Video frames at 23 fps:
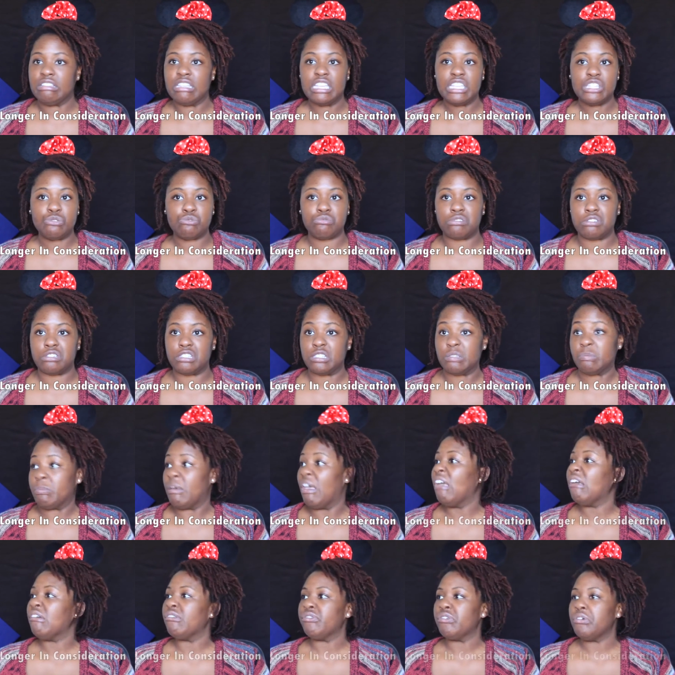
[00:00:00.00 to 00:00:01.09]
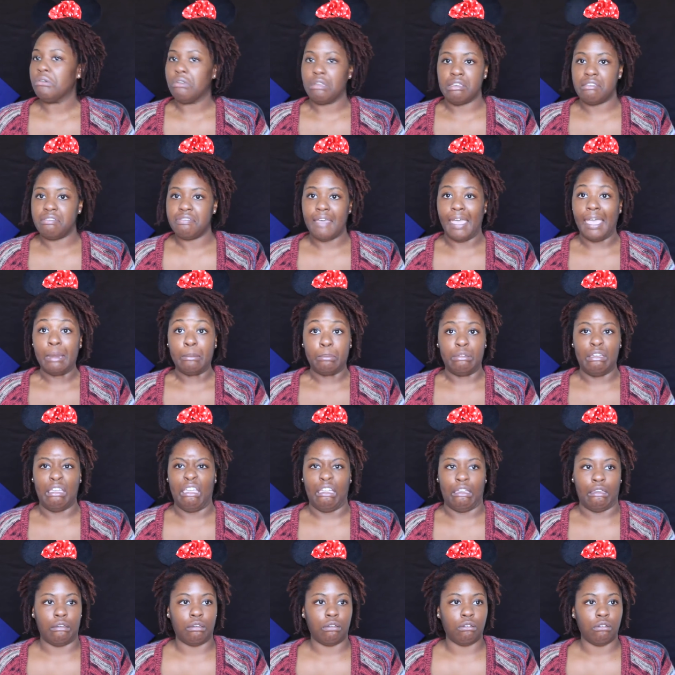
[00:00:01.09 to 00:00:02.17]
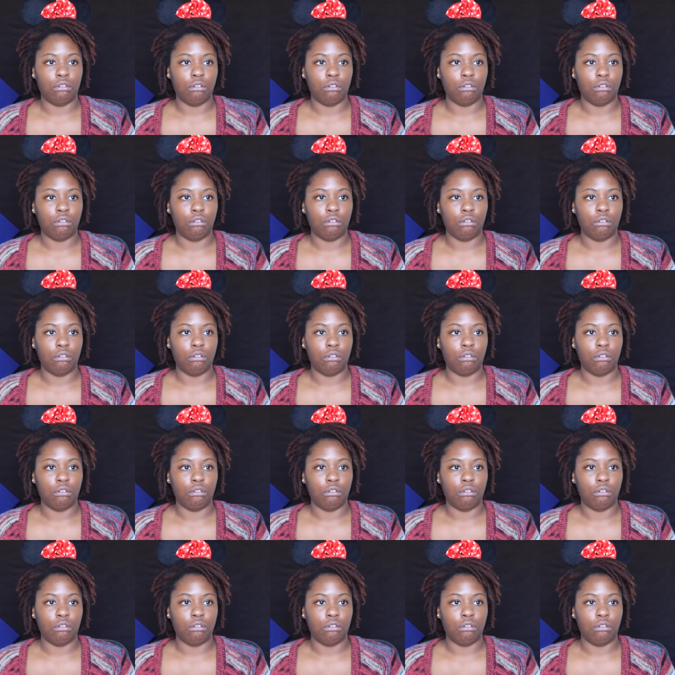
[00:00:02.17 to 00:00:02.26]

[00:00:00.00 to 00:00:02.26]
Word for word: disrespectful can that be?